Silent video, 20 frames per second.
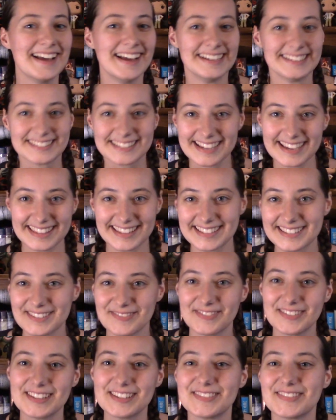So yeah, that's it
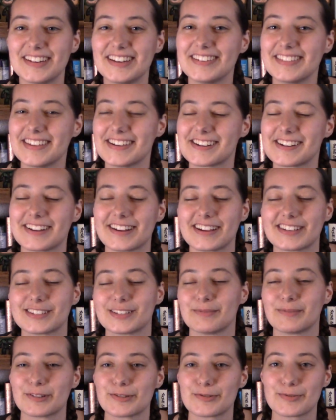for this video. Thank you guys
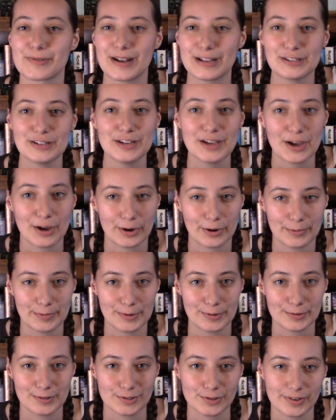so much for watching. I hope
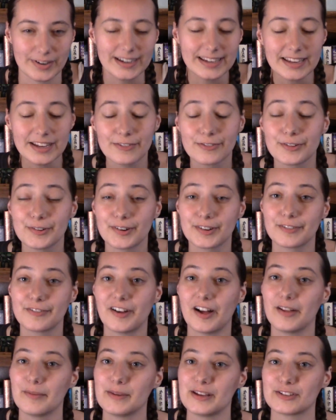you enjoyed. If you want to
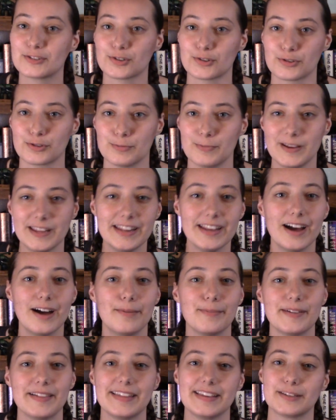follow me on social media,
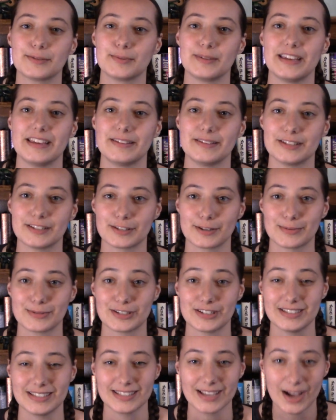all my links will be in the
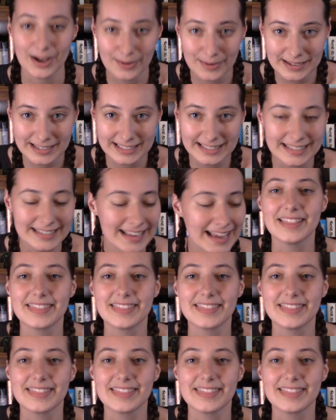description as always.